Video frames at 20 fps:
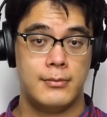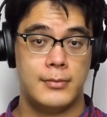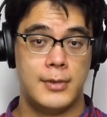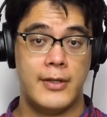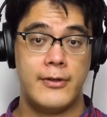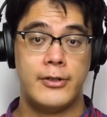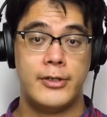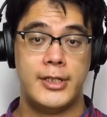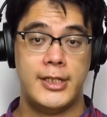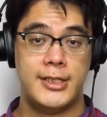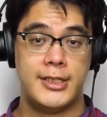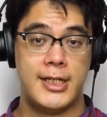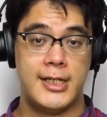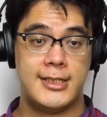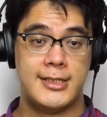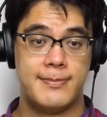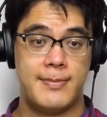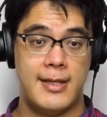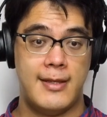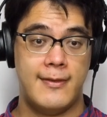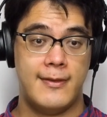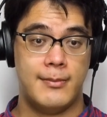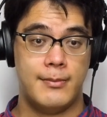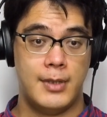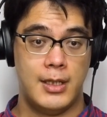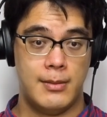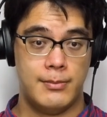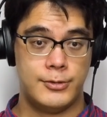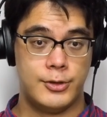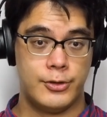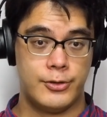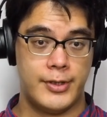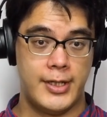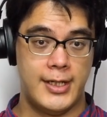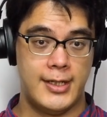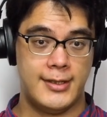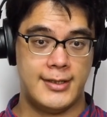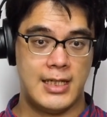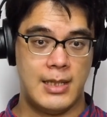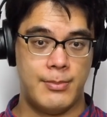other DJs sped them up to
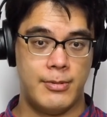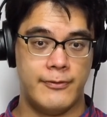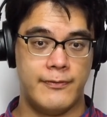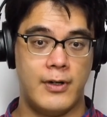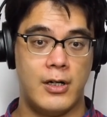create a type of